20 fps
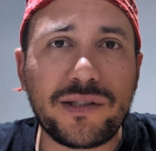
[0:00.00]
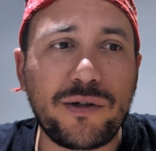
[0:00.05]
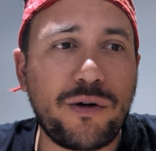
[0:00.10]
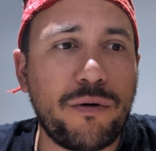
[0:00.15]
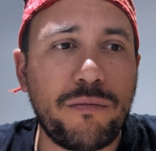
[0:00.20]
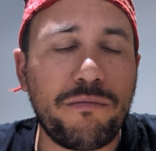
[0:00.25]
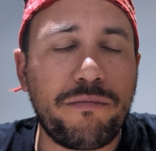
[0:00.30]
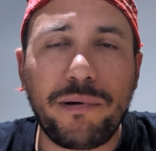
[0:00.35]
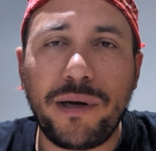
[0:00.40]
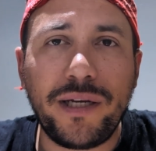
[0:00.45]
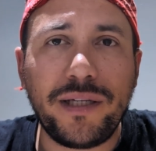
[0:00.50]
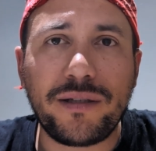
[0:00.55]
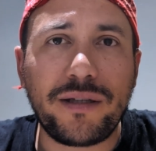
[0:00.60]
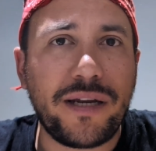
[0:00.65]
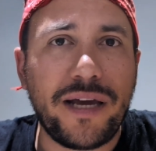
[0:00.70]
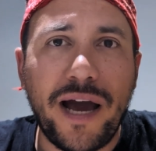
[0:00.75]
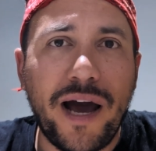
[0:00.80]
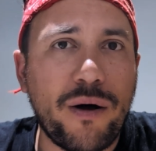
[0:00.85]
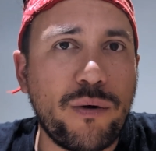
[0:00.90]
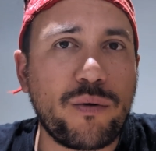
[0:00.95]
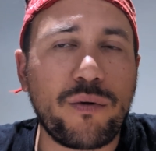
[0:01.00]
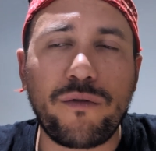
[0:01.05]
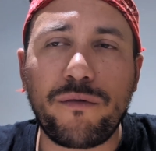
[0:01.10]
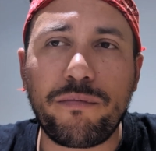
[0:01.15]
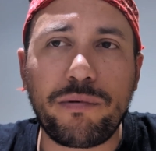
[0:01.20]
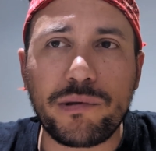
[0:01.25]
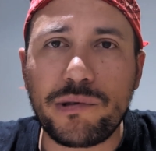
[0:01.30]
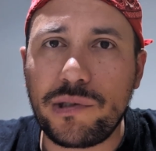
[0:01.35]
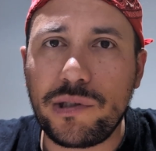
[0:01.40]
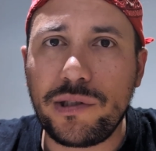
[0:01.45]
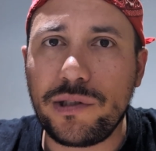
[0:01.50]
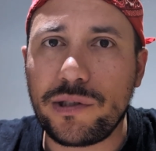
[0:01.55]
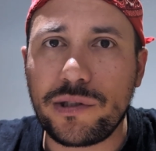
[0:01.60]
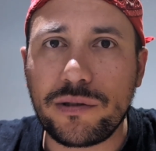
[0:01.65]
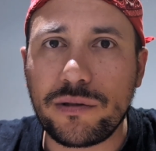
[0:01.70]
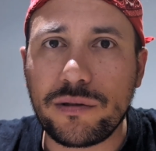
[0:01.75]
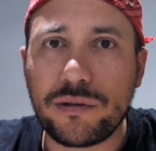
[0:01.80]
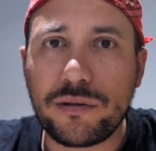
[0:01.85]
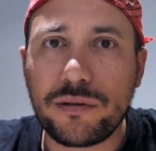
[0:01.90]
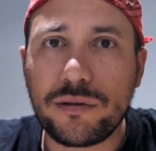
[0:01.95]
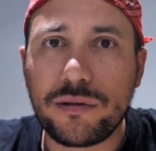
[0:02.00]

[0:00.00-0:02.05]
completely out of position.